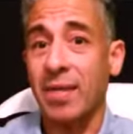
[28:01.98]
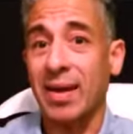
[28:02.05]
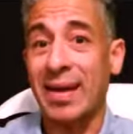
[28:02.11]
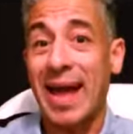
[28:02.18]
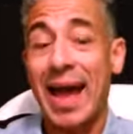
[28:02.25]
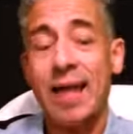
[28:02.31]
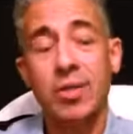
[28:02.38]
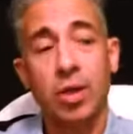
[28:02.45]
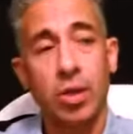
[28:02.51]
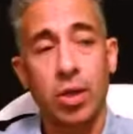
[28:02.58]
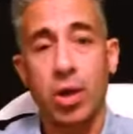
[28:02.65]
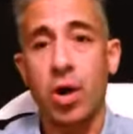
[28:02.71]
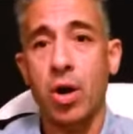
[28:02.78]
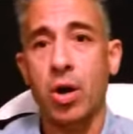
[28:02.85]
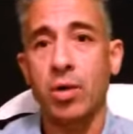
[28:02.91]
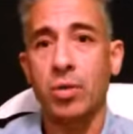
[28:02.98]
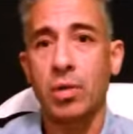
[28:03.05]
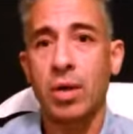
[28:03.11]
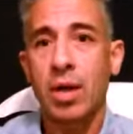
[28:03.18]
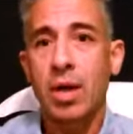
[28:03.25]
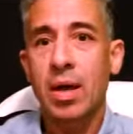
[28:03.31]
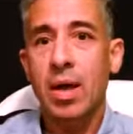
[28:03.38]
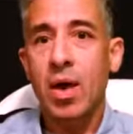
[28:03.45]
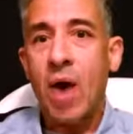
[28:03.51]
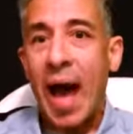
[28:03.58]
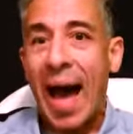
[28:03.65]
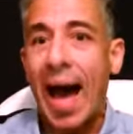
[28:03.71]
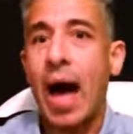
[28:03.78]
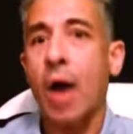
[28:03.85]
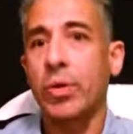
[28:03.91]
And I had to learn
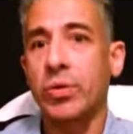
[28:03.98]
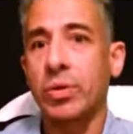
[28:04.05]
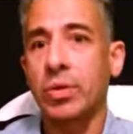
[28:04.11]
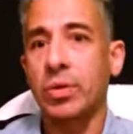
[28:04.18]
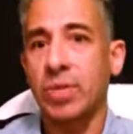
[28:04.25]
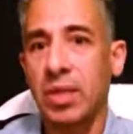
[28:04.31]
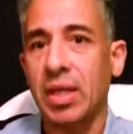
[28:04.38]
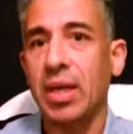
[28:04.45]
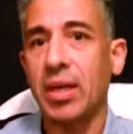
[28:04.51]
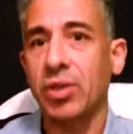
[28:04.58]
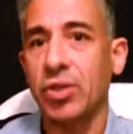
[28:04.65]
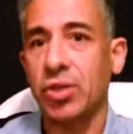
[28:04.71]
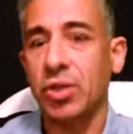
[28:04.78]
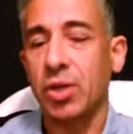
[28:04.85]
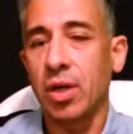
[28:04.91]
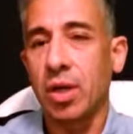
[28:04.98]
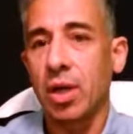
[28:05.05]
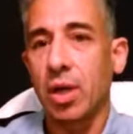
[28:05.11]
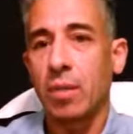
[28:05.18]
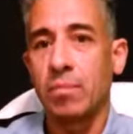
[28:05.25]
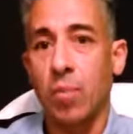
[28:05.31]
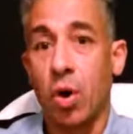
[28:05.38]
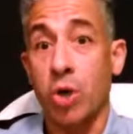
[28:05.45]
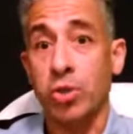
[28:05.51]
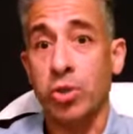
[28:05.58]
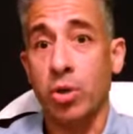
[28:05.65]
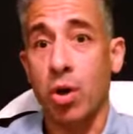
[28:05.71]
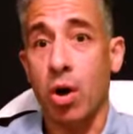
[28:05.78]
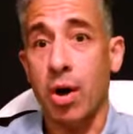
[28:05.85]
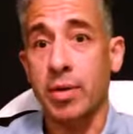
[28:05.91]
how to teach
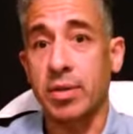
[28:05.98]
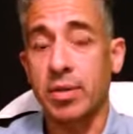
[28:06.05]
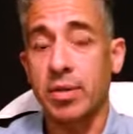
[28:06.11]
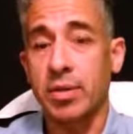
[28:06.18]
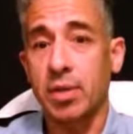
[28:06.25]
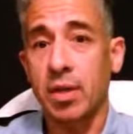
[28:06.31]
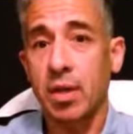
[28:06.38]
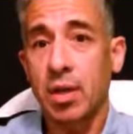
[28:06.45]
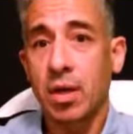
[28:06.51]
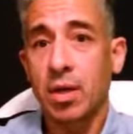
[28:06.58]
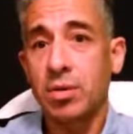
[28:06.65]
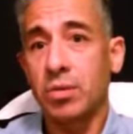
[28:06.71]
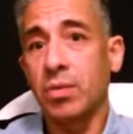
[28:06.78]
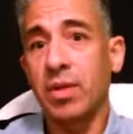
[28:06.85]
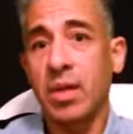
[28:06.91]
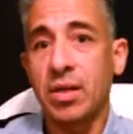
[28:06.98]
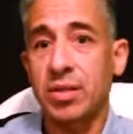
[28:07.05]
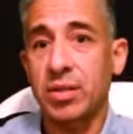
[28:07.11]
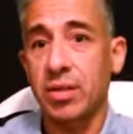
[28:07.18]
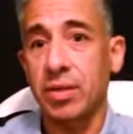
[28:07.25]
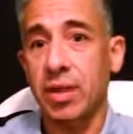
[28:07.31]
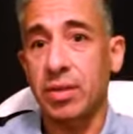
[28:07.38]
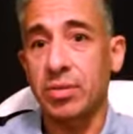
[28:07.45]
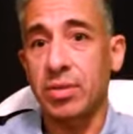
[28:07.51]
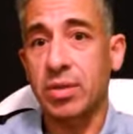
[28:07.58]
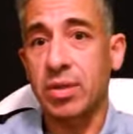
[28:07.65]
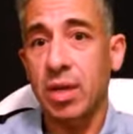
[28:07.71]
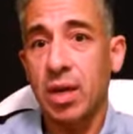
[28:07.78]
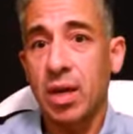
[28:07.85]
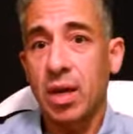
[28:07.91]
martial arts to these
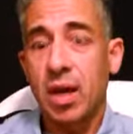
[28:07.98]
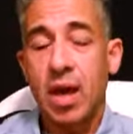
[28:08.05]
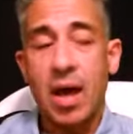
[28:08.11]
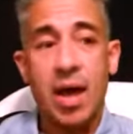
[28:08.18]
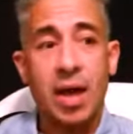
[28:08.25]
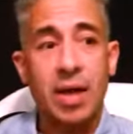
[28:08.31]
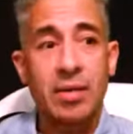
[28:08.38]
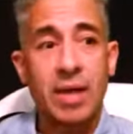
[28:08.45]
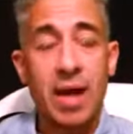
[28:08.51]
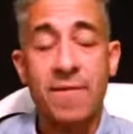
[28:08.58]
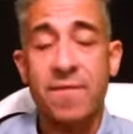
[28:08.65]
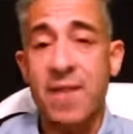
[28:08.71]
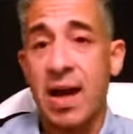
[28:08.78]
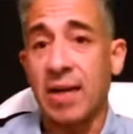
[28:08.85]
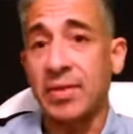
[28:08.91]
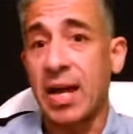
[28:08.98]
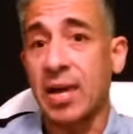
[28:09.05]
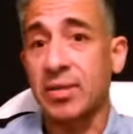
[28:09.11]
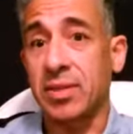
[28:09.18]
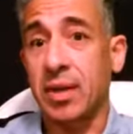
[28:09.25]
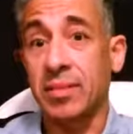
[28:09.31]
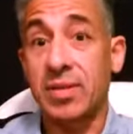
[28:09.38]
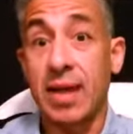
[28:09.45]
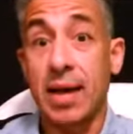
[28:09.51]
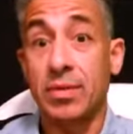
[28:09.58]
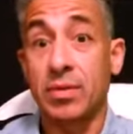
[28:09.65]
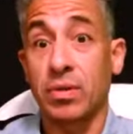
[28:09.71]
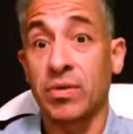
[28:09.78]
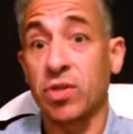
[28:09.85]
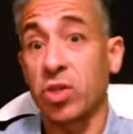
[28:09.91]
students. And I found out
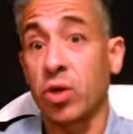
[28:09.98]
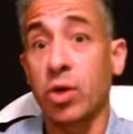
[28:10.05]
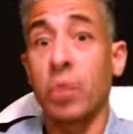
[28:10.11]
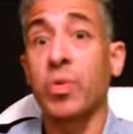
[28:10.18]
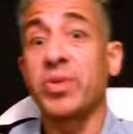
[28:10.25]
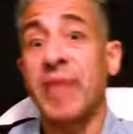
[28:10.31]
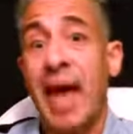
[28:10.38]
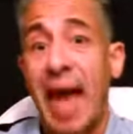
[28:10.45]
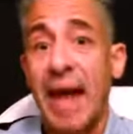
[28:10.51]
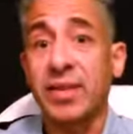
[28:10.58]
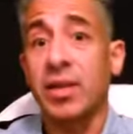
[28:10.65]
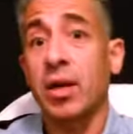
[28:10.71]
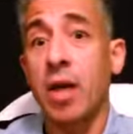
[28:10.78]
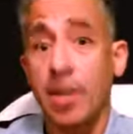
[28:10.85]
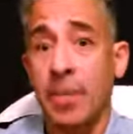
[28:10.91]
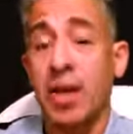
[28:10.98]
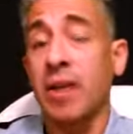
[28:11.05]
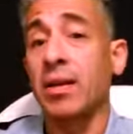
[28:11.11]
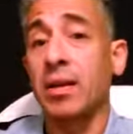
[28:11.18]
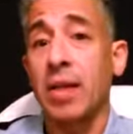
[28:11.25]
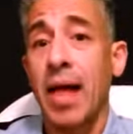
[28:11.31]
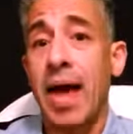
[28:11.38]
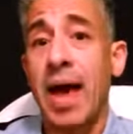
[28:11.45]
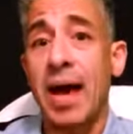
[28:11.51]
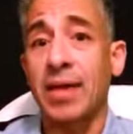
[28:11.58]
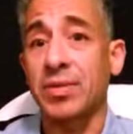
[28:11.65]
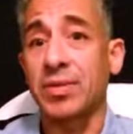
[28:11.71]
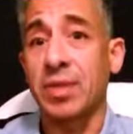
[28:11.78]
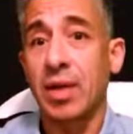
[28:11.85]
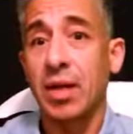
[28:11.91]
sometimes if a student was acting up in
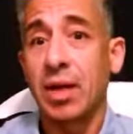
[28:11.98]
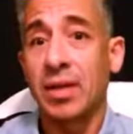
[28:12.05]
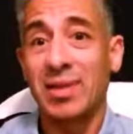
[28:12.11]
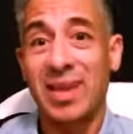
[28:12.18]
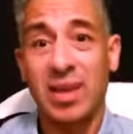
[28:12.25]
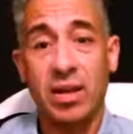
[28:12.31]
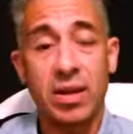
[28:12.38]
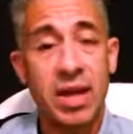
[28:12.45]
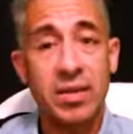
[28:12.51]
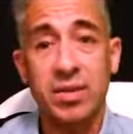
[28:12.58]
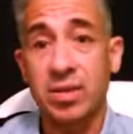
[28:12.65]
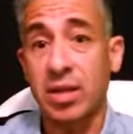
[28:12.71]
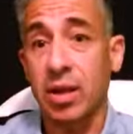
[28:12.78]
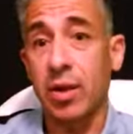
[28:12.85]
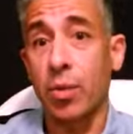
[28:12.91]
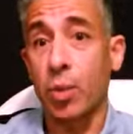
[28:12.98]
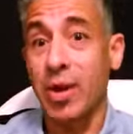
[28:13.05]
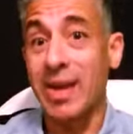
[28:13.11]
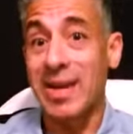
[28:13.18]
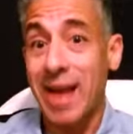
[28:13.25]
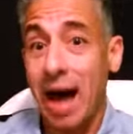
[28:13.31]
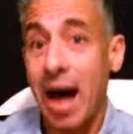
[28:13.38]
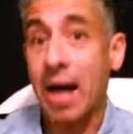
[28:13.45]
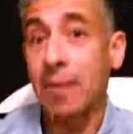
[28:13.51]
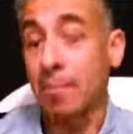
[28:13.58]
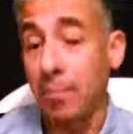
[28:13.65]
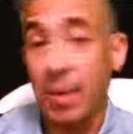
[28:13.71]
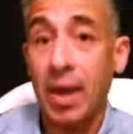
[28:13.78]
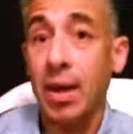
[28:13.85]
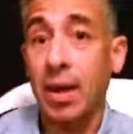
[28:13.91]
class, they necessarily were
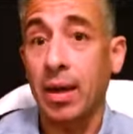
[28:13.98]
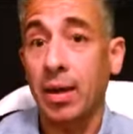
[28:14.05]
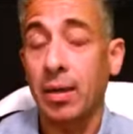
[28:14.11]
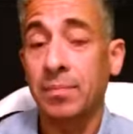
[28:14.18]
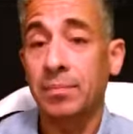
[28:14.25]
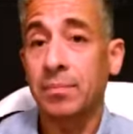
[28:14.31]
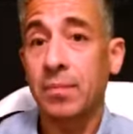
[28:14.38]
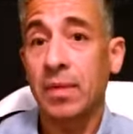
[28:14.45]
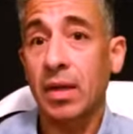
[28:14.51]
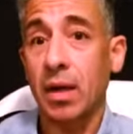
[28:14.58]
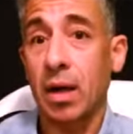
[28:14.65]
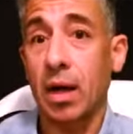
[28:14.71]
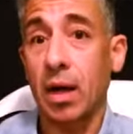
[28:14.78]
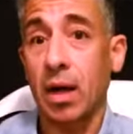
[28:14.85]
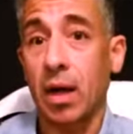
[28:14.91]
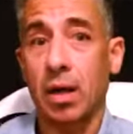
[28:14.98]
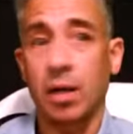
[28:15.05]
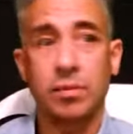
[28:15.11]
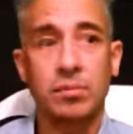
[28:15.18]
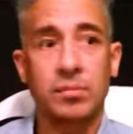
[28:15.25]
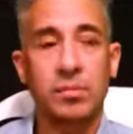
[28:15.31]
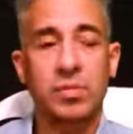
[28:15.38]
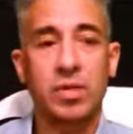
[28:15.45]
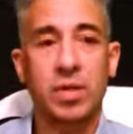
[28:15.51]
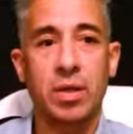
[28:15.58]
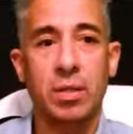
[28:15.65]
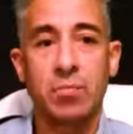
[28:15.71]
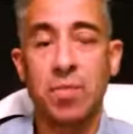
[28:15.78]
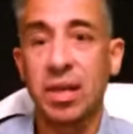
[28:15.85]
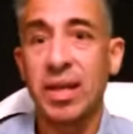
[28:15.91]
not being uh, um, you
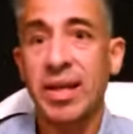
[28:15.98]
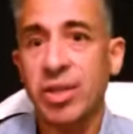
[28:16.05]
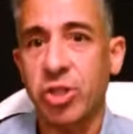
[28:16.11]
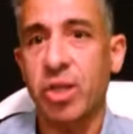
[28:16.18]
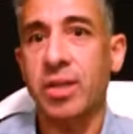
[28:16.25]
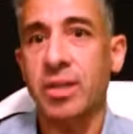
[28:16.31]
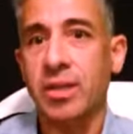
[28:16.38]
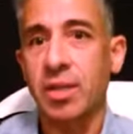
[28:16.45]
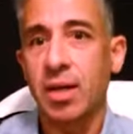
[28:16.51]
know, malicious